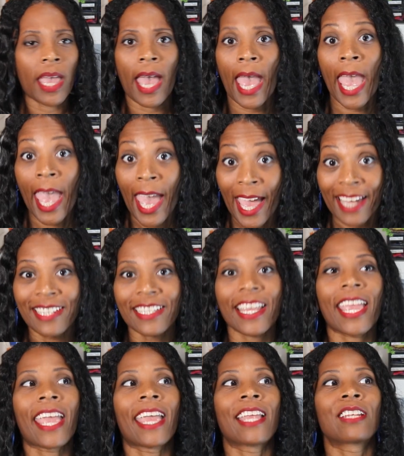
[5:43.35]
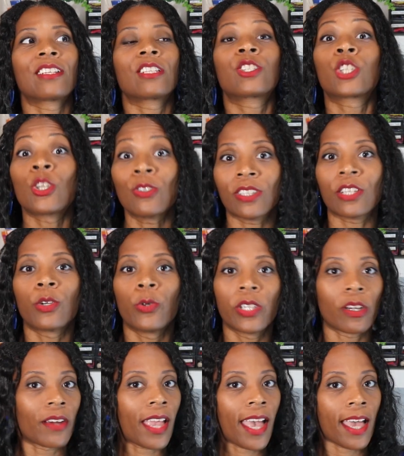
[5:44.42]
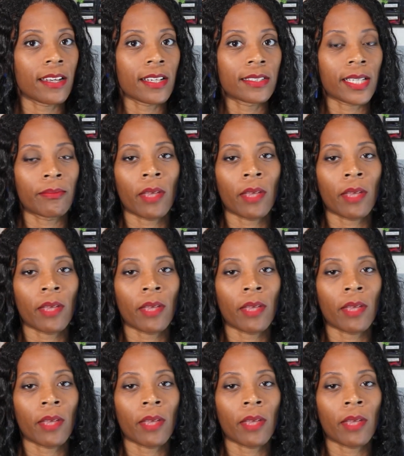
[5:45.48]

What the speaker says: hand in choosing who your hand is.